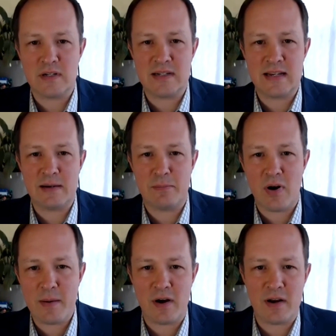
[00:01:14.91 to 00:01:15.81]
polling group
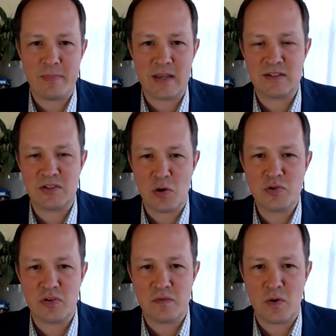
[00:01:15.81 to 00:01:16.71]
president Steve
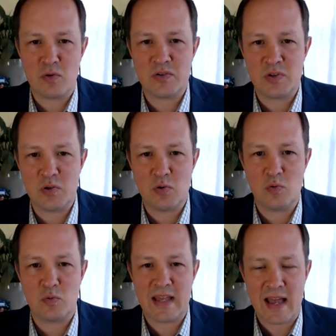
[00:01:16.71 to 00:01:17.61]
Koczela says
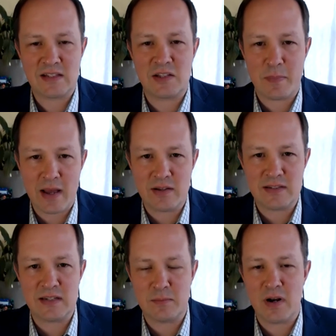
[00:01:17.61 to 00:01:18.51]
Baker's credentials
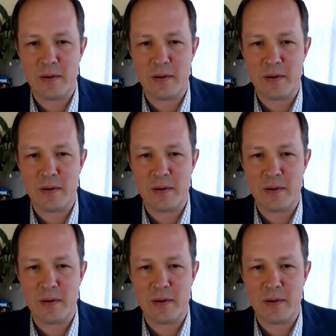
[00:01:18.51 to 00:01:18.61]
are